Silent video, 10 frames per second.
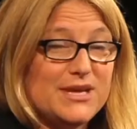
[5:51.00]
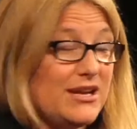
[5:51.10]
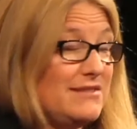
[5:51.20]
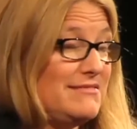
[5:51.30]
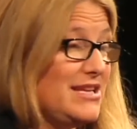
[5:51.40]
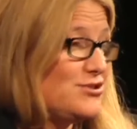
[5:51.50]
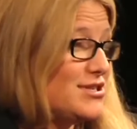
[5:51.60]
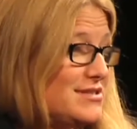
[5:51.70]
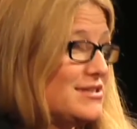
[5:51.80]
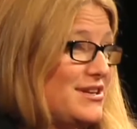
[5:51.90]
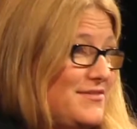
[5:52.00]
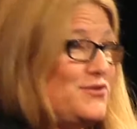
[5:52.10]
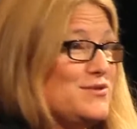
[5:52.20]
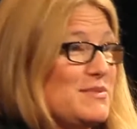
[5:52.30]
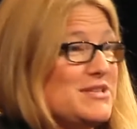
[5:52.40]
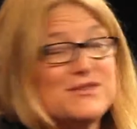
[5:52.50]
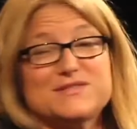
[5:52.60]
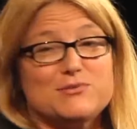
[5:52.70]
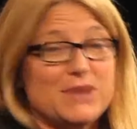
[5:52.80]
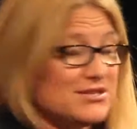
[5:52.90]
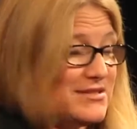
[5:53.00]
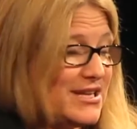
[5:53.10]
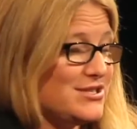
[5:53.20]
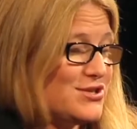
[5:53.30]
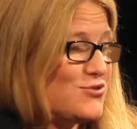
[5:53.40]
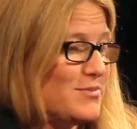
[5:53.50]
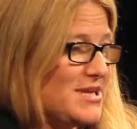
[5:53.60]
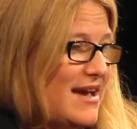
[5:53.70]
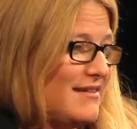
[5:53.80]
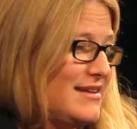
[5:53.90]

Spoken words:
And I literally confused myself so much that I just dropped out.